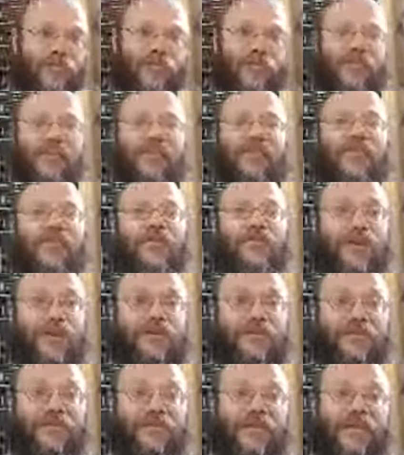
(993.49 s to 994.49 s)

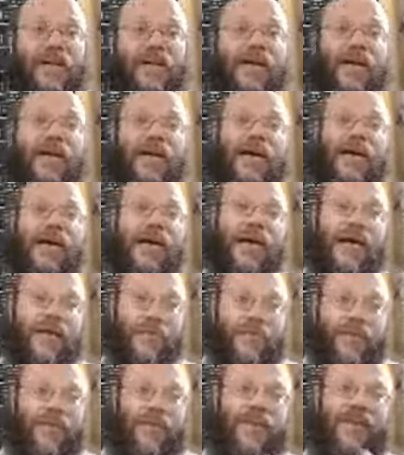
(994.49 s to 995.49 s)
individuals, and
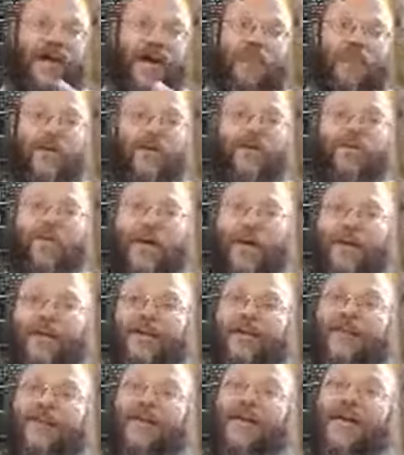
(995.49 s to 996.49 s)
when they come
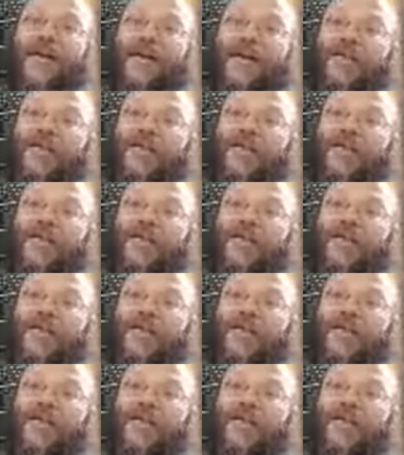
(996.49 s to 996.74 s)
together, it